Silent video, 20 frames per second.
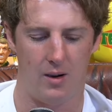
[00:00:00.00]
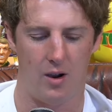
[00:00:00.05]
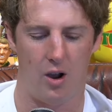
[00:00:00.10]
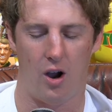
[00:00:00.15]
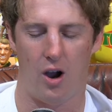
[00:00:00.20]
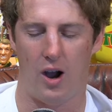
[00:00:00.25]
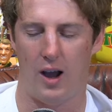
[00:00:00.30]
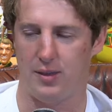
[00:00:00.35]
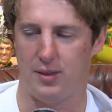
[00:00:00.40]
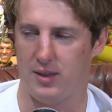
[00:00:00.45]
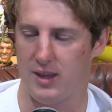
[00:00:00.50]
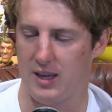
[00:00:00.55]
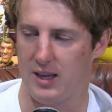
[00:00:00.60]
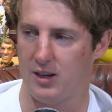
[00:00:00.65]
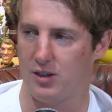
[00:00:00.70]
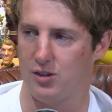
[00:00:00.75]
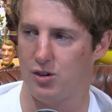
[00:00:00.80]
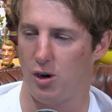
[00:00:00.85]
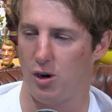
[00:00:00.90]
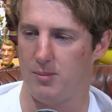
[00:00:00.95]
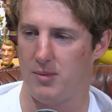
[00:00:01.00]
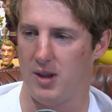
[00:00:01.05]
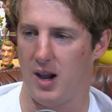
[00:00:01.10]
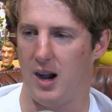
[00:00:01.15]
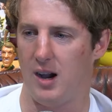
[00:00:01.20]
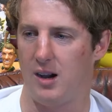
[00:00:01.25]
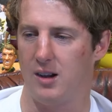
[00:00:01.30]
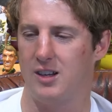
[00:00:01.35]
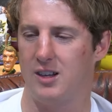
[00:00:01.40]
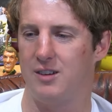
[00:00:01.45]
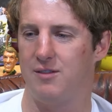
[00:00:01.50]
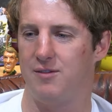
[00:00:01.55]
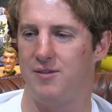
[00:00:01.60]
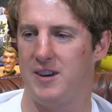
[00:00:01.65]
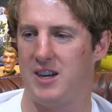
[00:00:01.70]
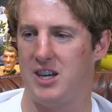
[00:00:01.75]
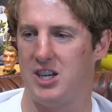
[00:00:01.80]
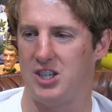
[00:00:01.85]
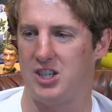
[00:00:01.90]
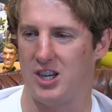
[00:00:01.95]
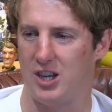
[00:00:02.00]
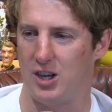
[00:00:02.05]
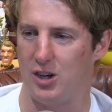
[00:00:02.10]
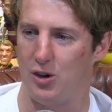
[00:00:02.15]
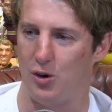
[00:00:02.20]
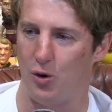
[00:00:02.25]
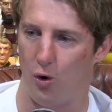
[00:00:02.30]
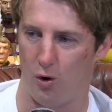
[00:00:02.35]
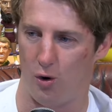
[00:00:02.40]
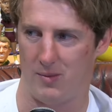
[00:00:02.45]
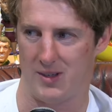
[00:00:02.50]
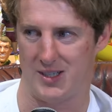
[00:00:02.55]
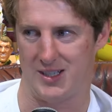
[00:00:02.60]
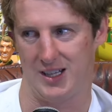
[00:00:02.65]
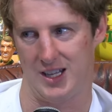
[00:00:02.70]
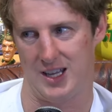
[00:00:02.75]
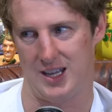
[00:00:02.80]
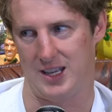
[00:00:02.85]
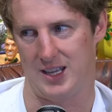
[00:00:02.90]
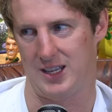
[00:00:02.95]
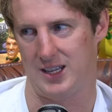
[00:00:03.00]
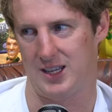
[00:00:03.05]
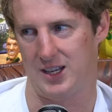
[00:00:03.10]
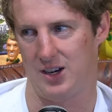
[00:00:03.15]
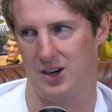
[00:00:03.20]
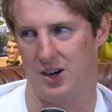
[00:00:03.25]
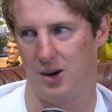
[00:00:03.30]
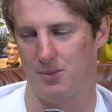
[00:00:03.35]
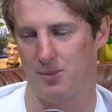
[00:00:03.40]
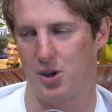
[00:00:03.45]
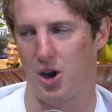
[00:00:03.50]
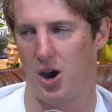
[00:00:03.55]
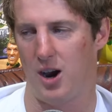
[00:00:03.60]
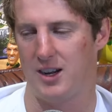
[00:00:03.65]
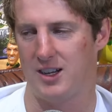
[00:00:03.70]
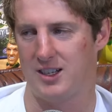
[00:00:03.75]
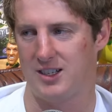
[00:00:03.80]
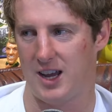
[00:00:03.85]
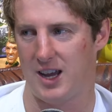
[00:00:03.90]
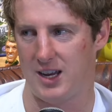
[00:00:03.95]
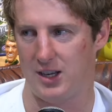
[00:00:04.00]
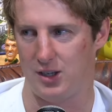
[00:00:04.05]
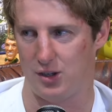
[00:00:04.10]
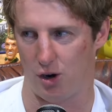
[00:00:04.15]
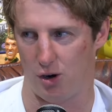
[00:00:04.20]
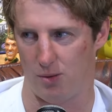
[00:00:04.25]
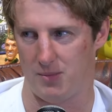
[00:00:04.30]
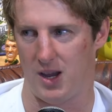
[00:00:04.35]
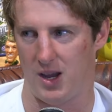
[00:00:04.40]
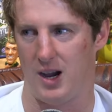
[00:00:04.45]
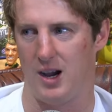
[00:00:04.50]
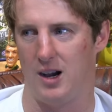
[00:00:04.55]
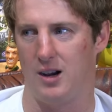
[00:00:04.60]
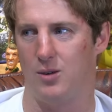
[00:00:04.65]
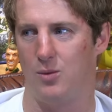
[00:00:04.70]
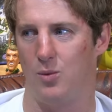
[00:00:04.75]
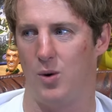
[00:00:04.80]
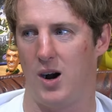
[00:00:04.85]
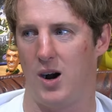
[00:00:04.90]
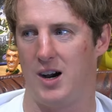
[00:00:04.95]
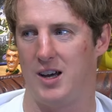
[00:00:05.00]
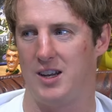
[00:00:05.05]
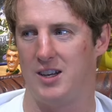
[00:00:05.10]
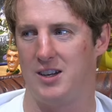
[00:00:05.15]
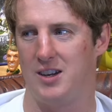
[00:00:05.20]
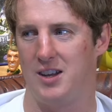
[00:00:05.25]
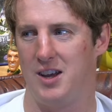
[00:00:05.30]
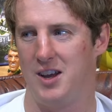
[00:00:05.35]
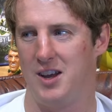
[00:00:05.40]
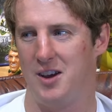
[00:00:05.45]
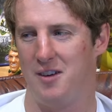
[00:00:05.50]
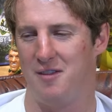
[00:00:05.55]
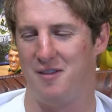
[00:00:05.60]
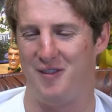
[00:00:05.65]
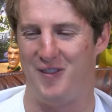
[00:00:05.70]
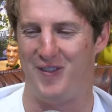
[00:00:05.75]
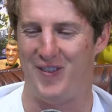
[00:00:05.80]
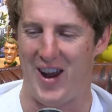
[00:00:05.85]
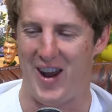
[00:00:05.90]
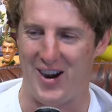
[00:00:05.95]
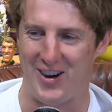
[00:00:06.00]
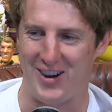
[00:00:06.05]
I think Dom Young can finish enormously. I'm going to say Dom Young won very